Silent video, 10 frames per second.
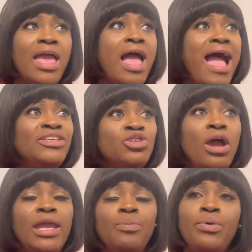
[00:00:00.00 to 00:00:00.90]
I saw
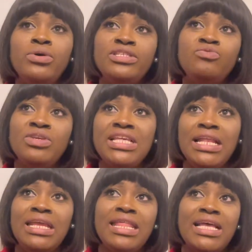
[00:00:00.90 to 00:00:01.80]
a post
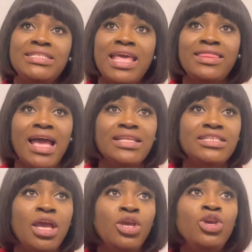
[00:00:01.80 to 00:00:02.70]
recently that said that
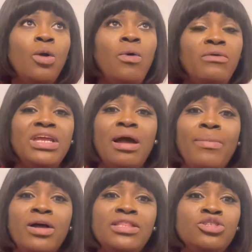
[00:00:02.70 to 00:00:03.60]
you're worried
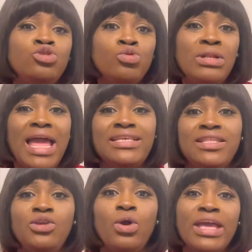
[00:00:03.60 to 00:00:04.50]
about the 2 likes
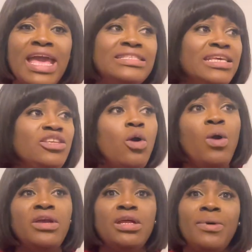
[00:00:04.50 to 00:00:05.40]
that you're getting. You're
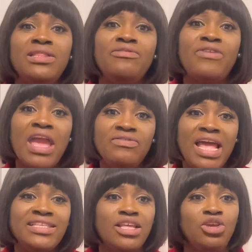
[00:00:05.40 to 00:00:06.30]
worried about the 5
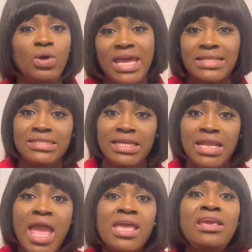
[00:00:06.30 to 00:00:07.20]
likes that you're getting.
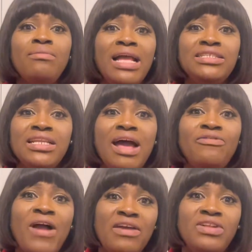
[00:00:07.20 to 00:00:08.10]
Imagine that
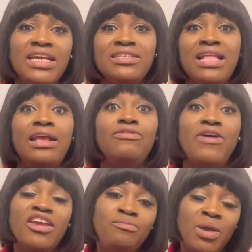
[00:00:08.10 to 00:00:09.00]
5 likes is like
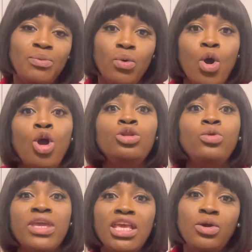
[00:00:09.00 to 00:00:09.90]
5 people
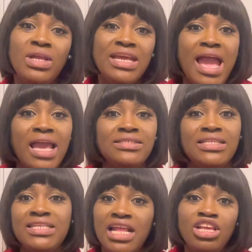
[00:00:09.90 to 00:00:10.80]
looking you in their eyes and
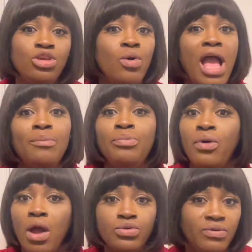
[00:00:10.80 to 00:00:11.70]
telling you, I'm
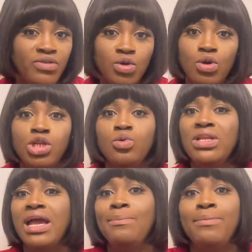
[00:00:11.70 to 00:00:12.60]
proud of you. You're
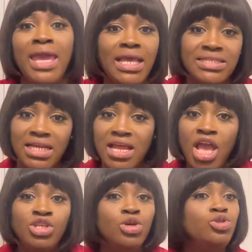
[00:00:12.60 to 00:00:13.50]
doing amazing.
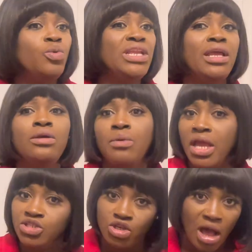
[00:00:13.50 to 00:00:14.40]
You're doing a
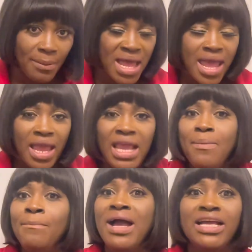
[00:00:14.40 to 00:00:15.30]
great job.
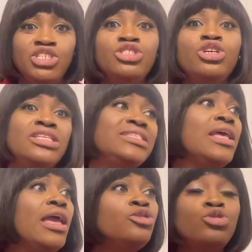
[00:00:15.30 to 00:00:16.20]
Imagine just
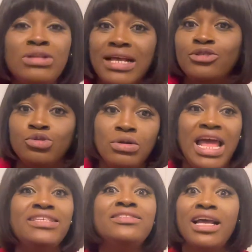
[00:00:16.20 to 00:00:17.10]
that 2
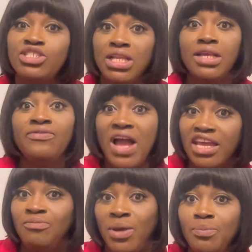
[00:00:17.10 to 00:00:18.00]
likes is actually
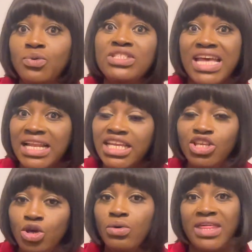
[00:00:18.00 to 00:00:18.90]
5 people telling
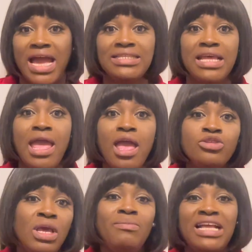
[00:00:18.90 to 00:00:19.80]
you that.
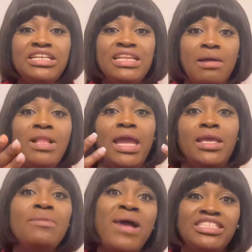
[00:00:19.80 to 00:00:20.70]
So imagine them, like,
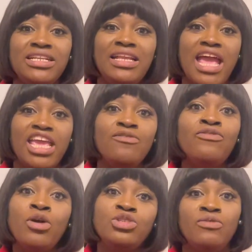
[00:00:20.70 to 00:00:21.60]
imagine that they are in
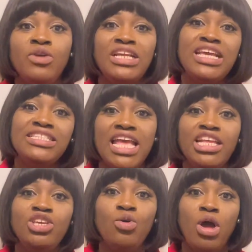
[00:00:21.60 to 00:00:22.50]
front of you and they're
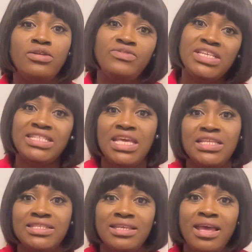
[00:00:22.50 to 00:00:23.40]
telling you all of these
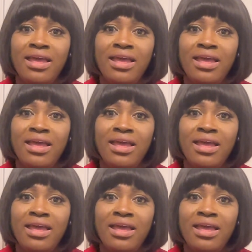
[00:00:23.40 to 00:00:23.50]
things.